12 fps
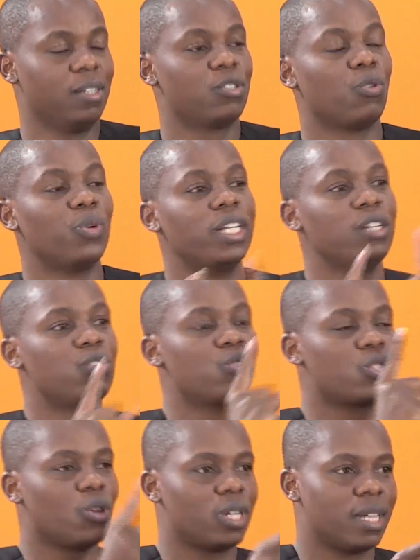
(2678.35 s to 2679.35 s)
So we need to
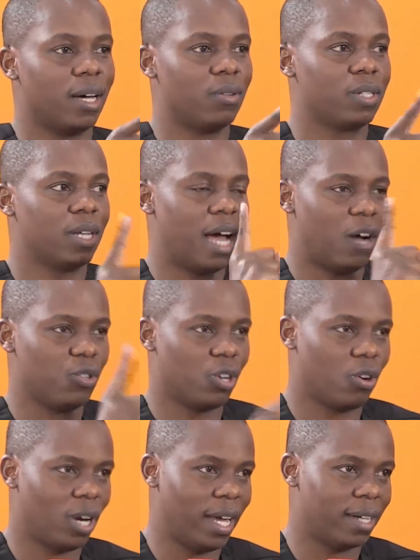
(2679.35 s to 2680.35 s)
sort out how you're
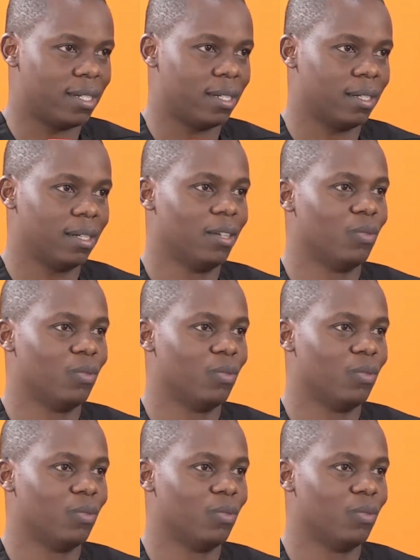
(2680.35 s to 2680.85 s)
collecting.